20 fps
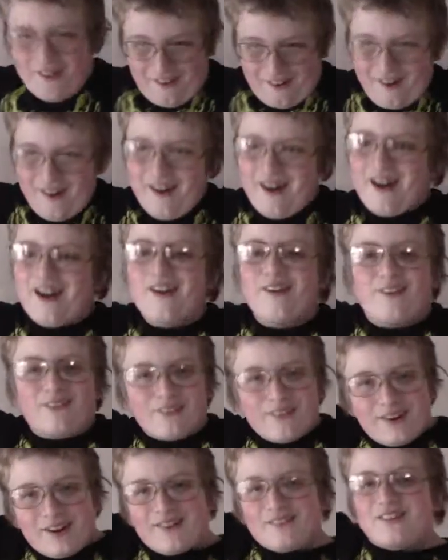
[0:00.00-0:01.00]
Hey
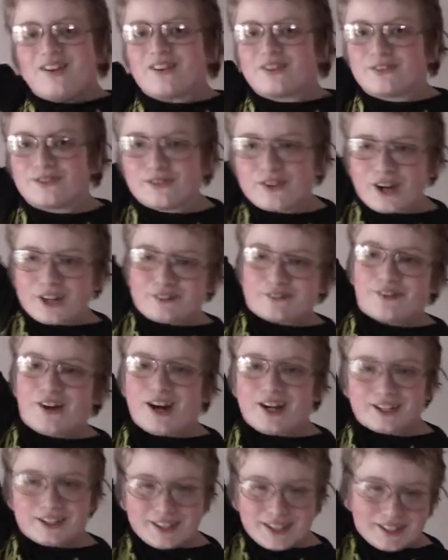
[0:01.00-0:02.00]
everyone, Mr. French
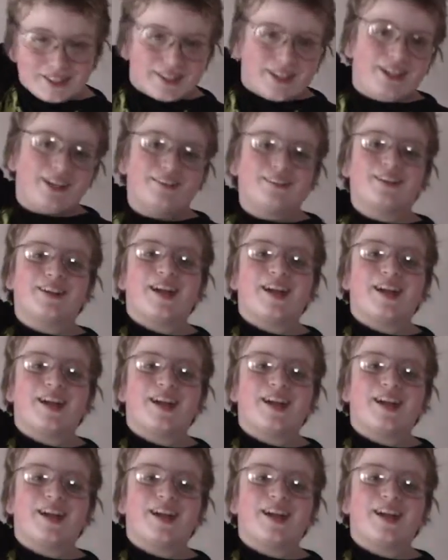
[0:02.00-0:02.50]
Fry Shits here,